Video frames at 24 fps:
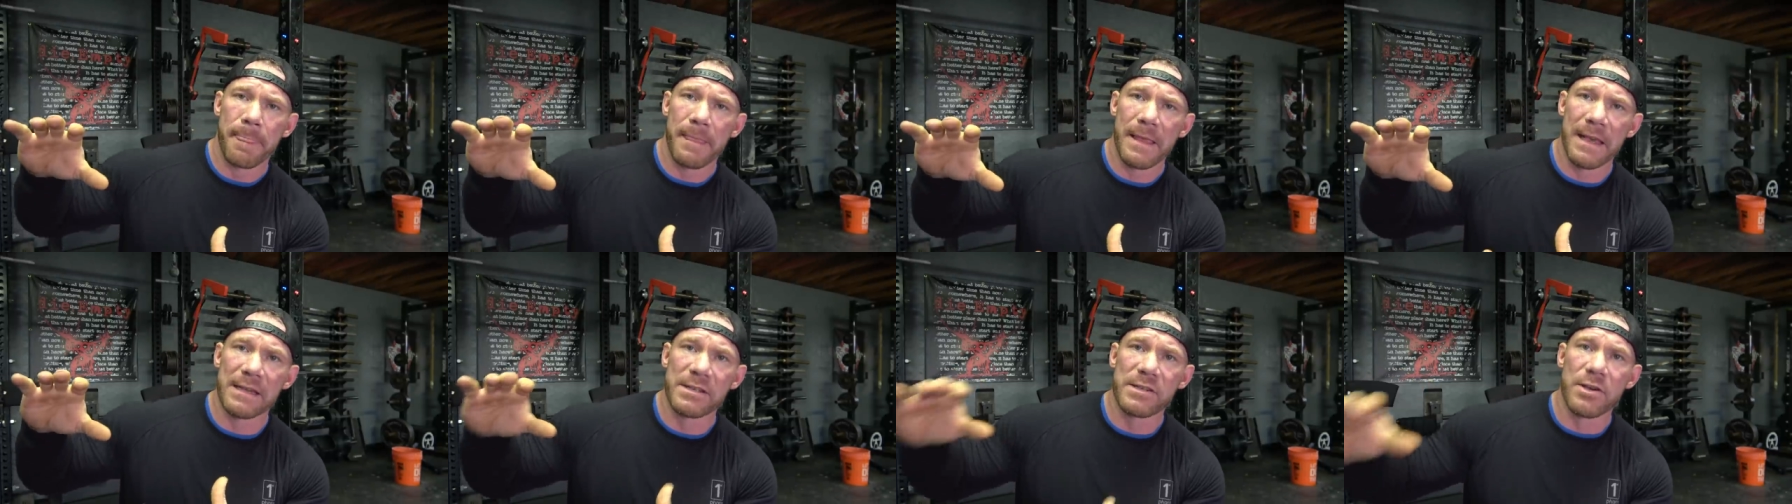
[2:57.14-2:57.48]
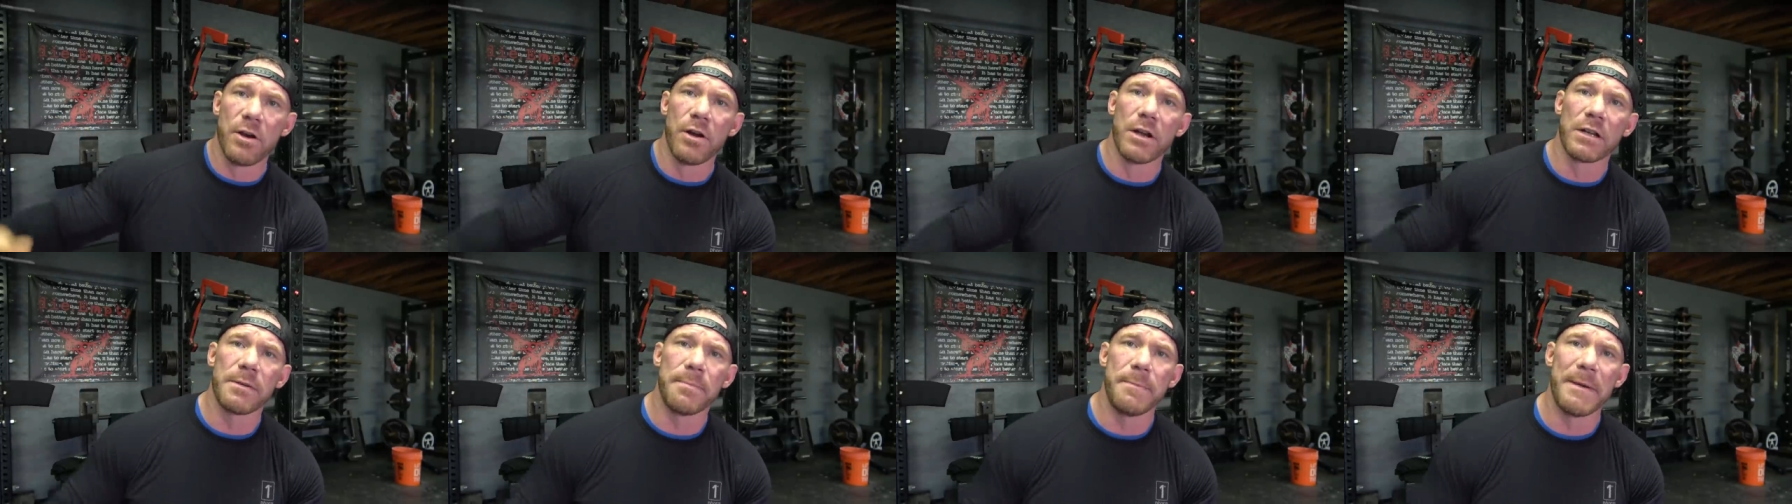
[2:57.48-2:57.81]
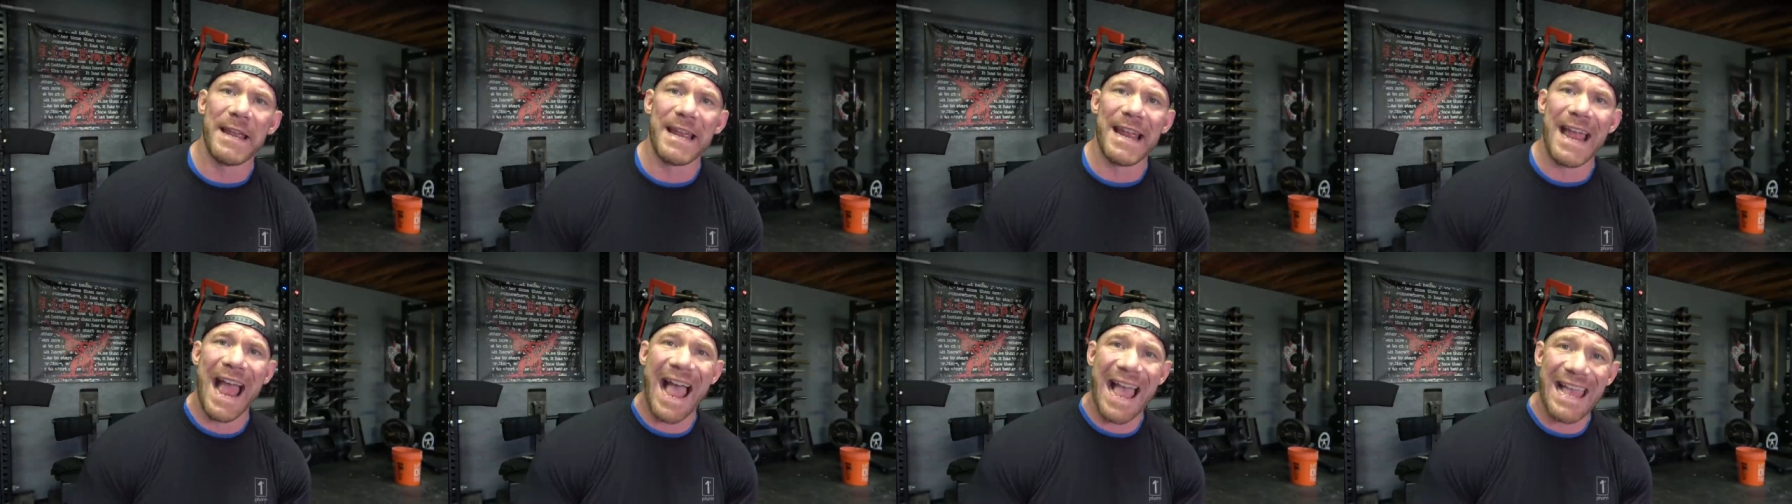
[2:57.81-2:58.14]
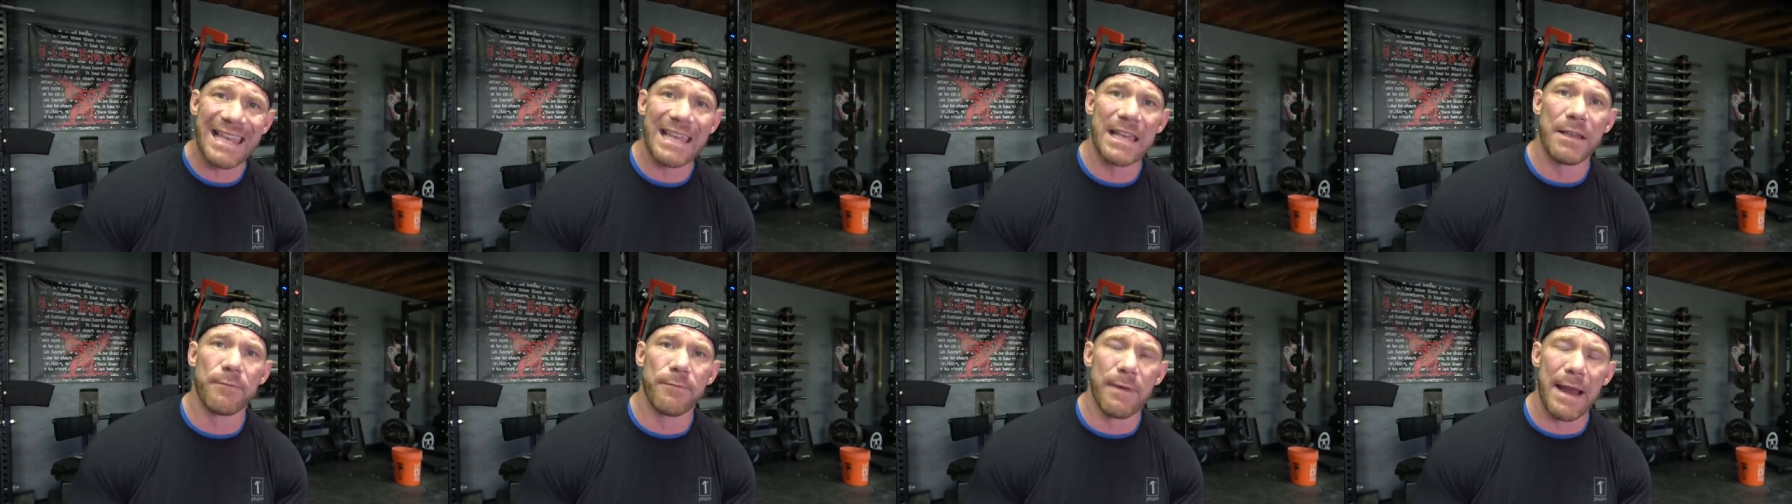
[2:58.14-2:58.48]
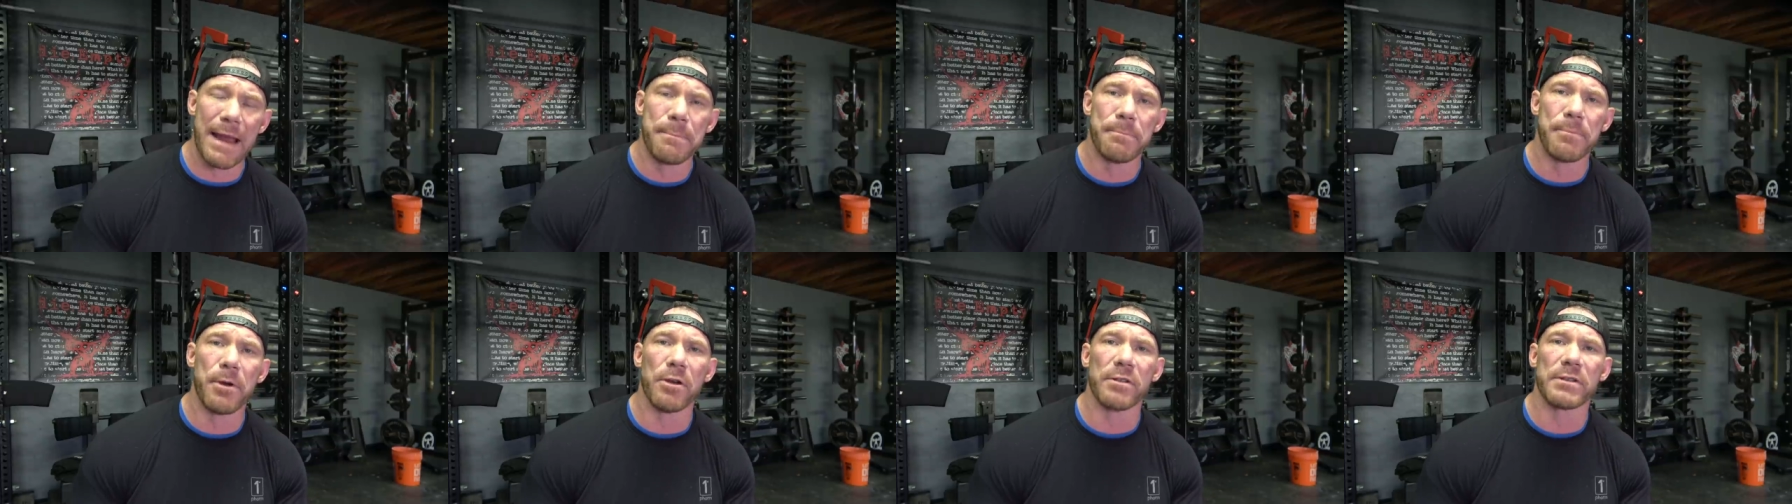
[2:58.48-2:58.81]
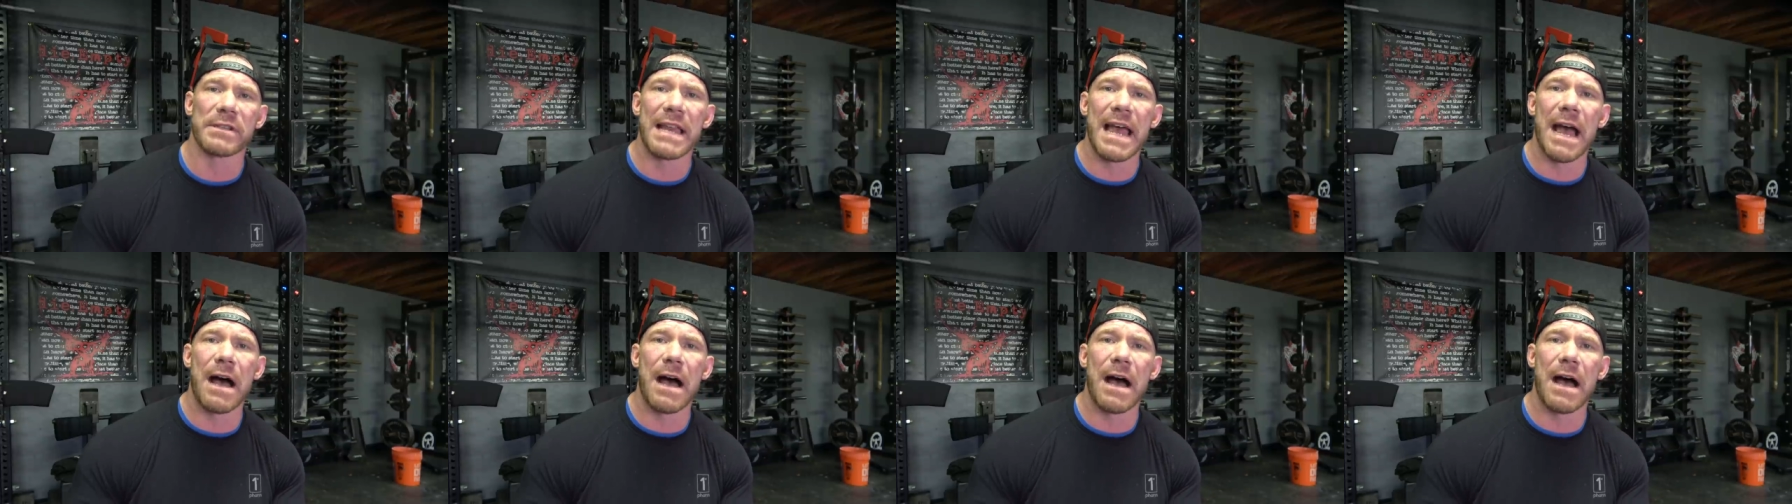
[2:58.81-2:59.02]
is going to be hanging rainbows.